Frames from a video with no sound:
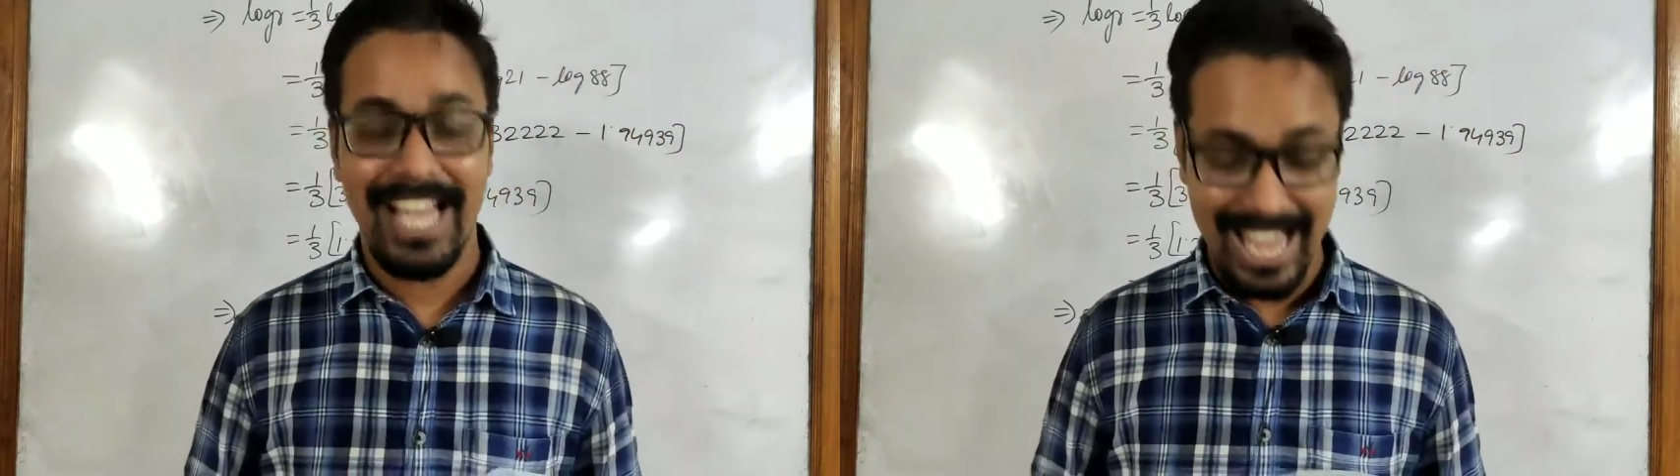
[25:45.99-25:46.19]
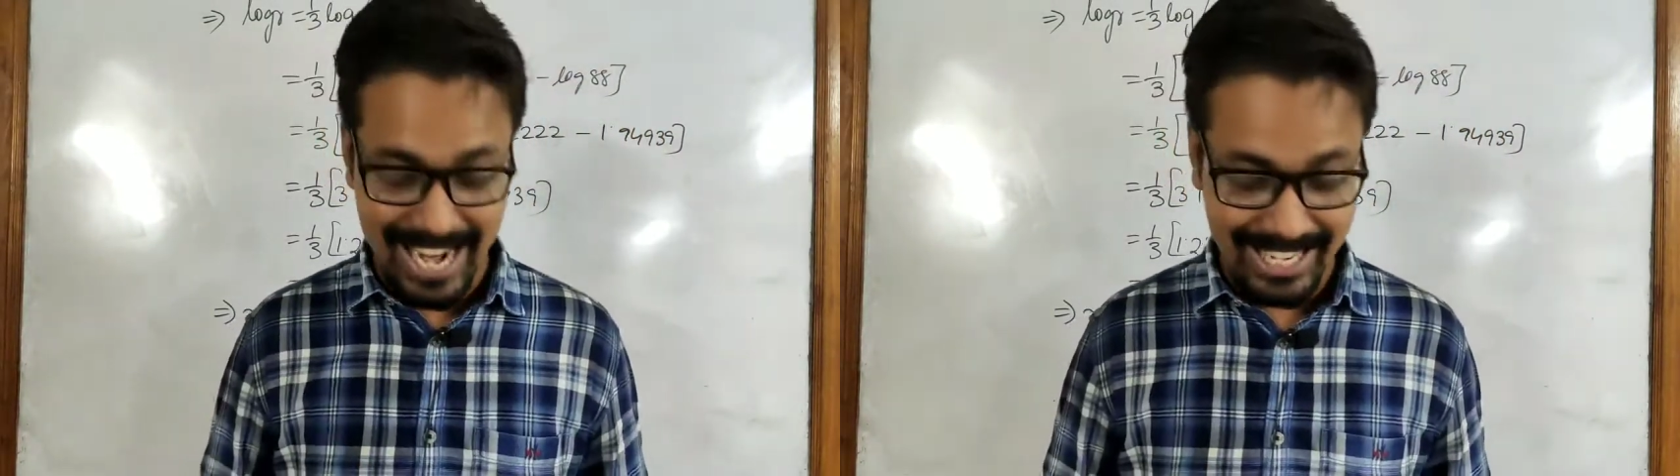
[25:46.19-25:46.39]

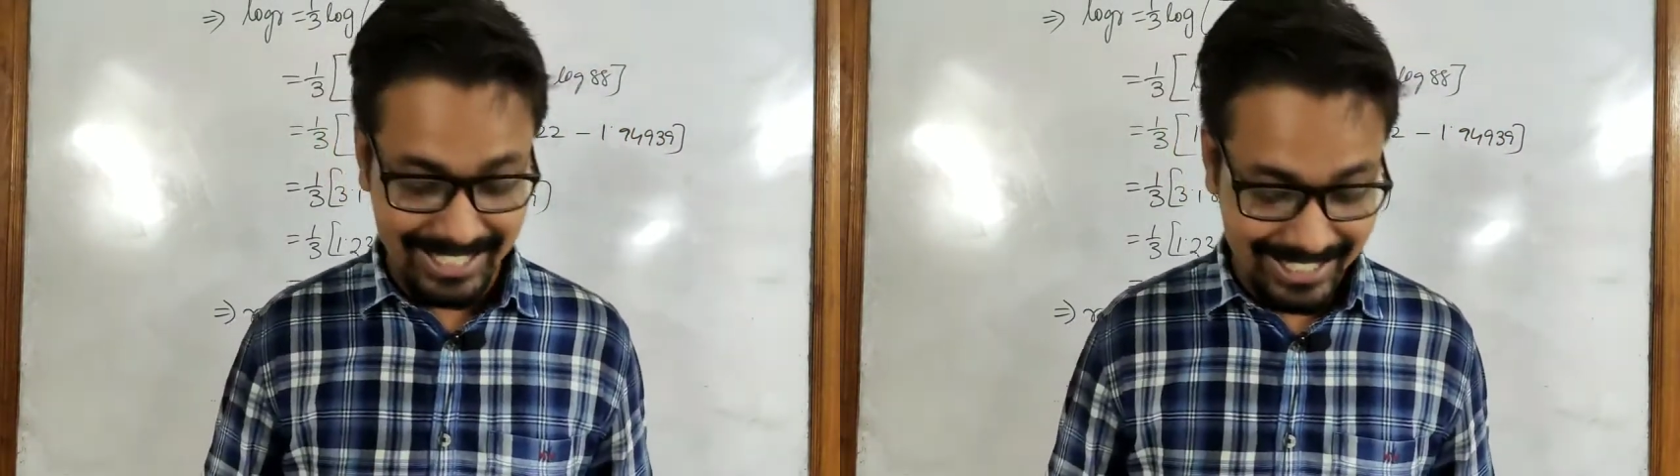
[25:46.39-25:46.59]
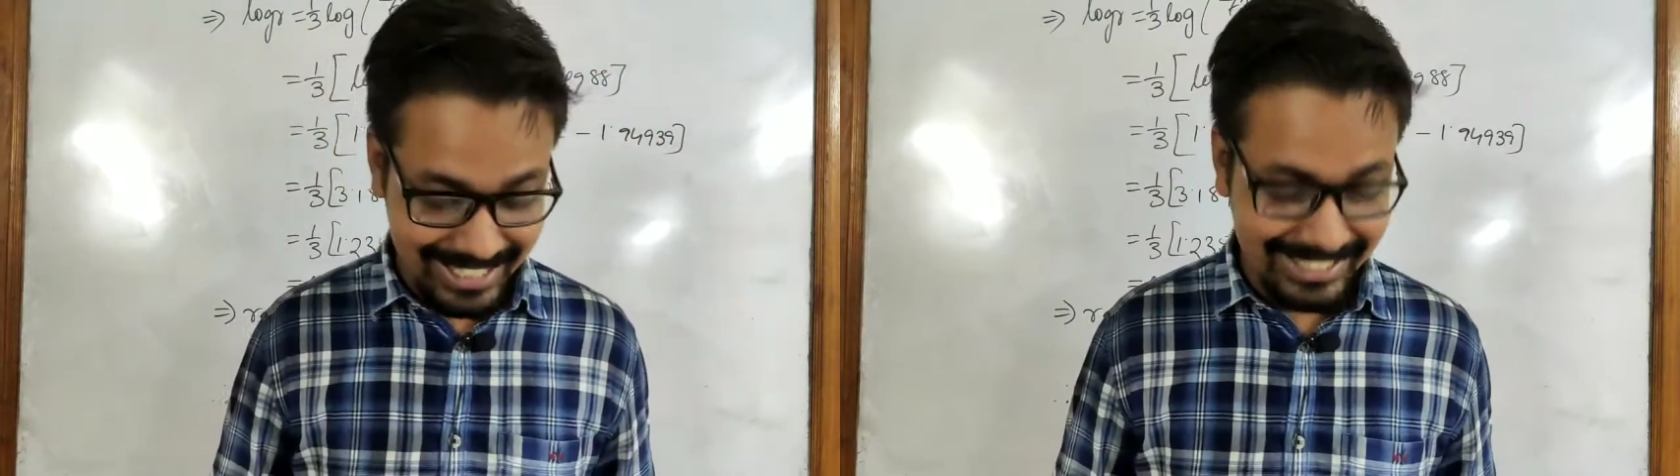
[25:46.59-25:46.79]

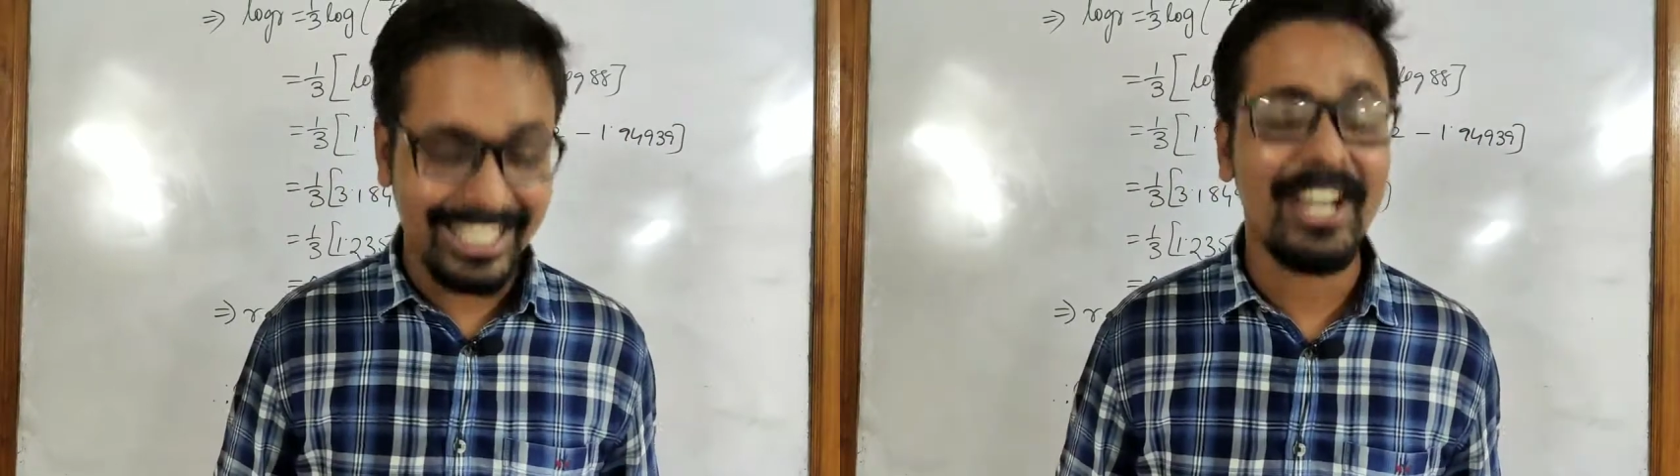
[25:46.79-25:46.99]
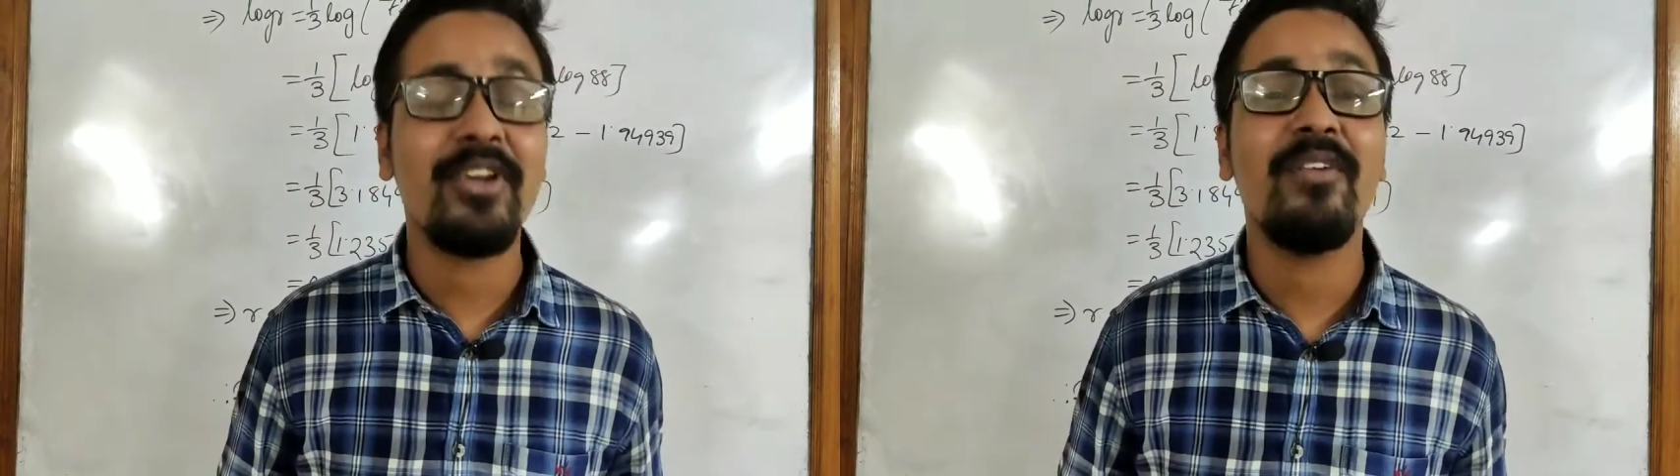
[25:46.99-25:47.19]
and
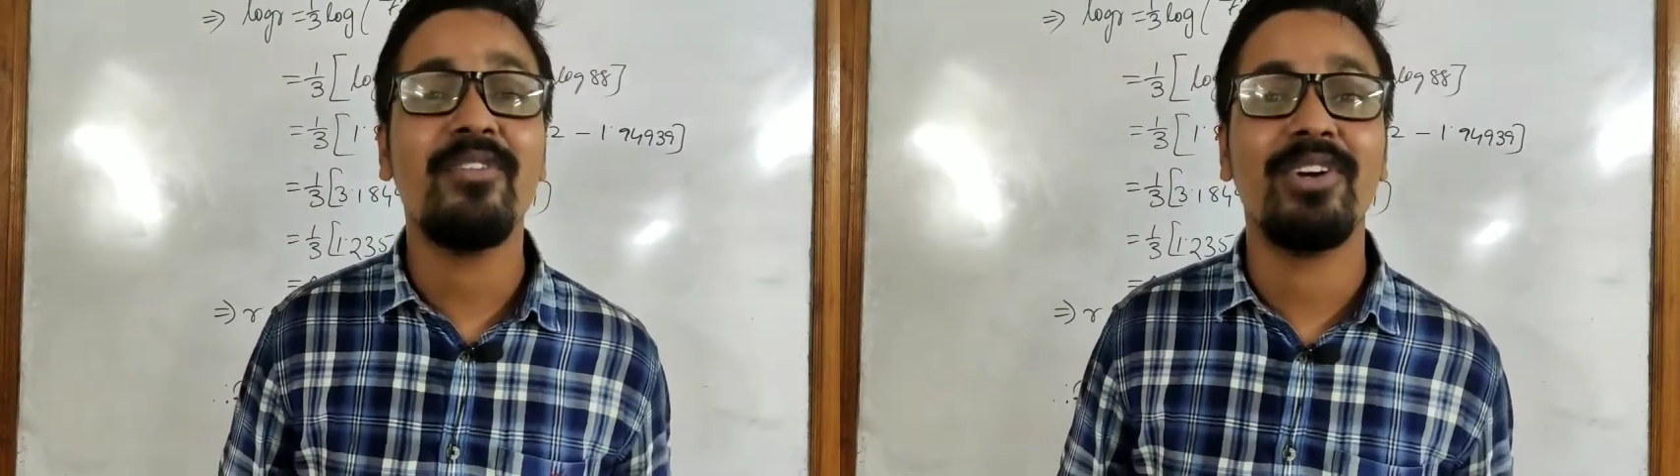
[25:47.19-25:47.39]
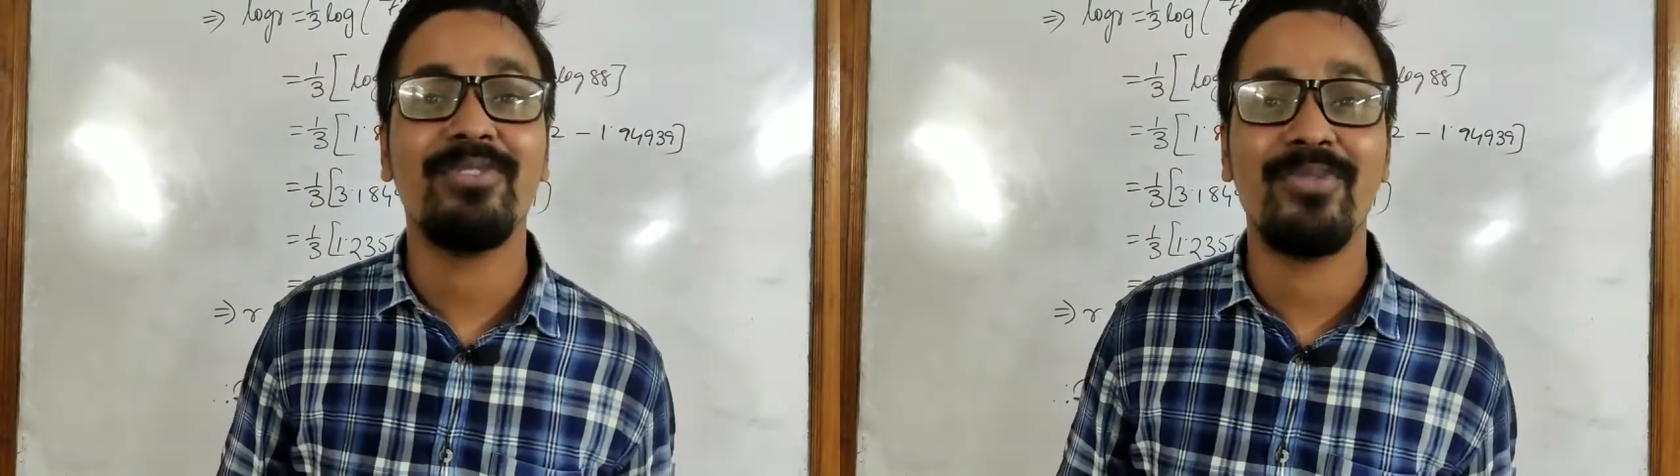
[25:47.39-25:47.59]
thank you
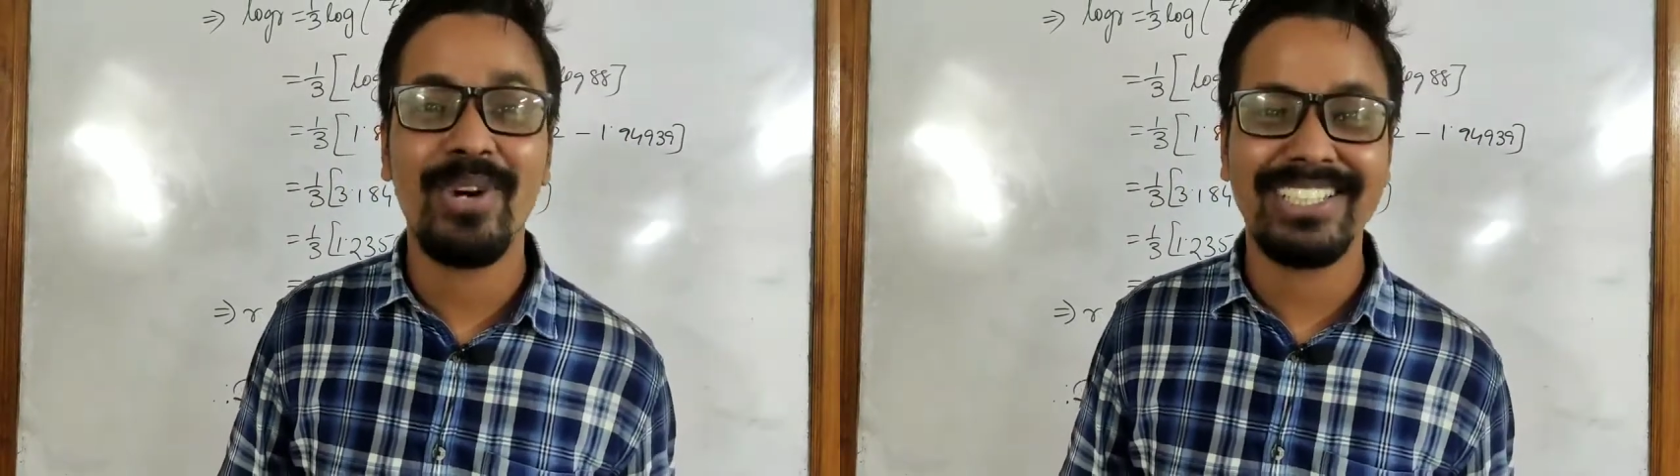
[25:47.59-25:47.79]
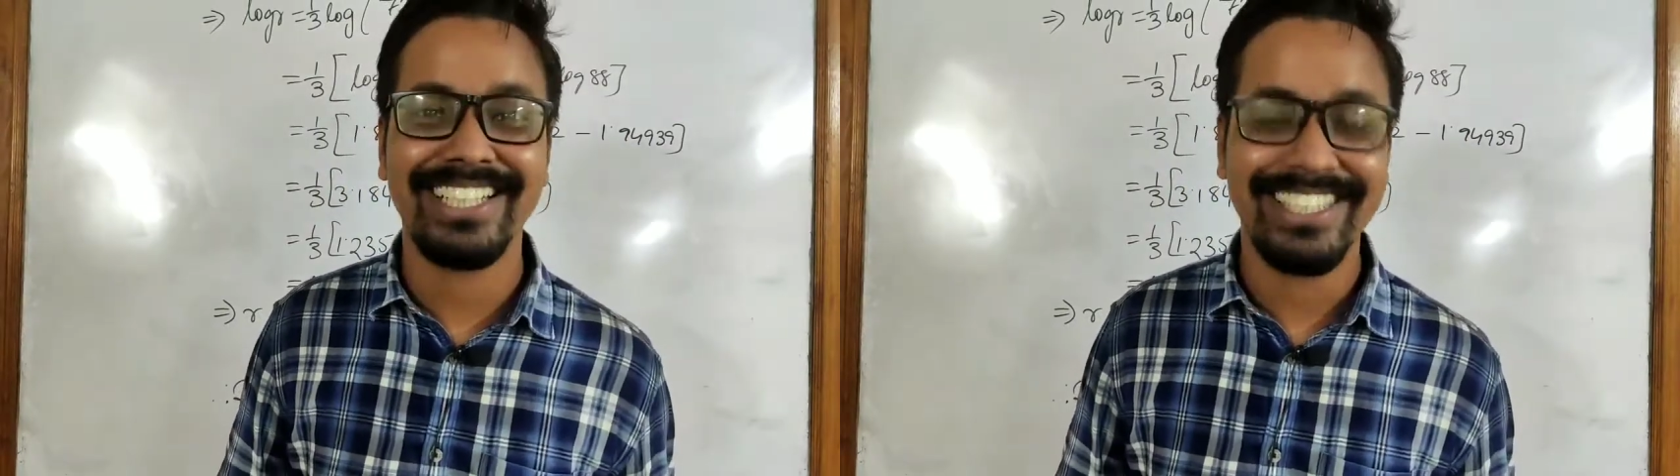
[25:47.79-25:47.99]
everyone for
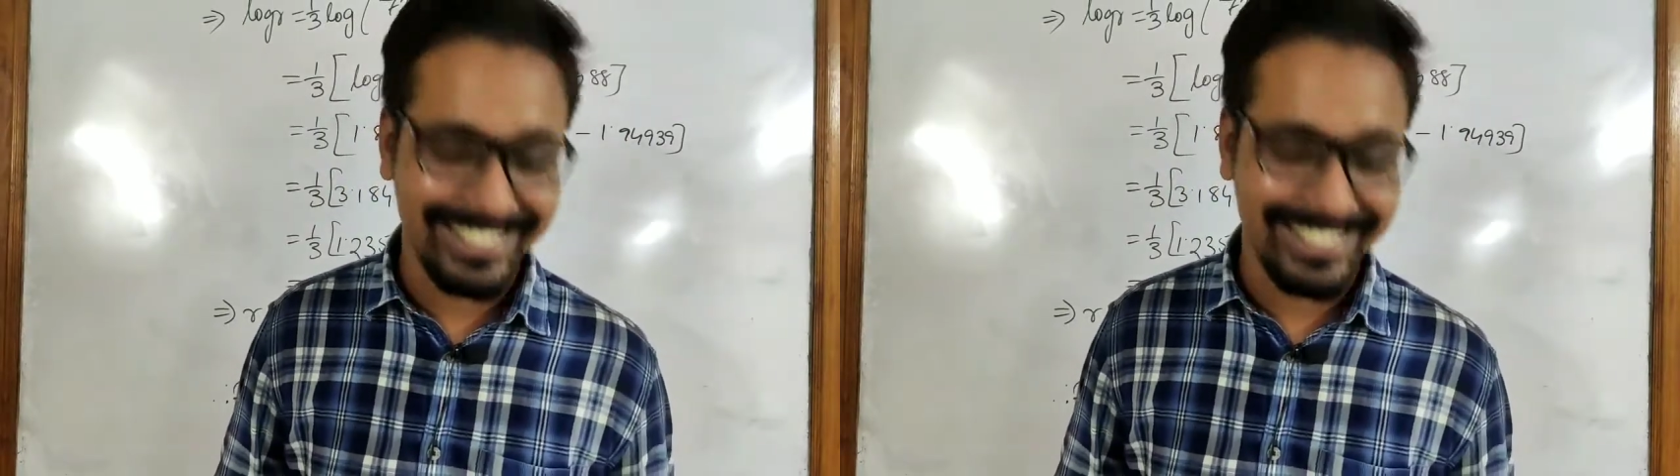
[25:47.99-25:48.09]
watching,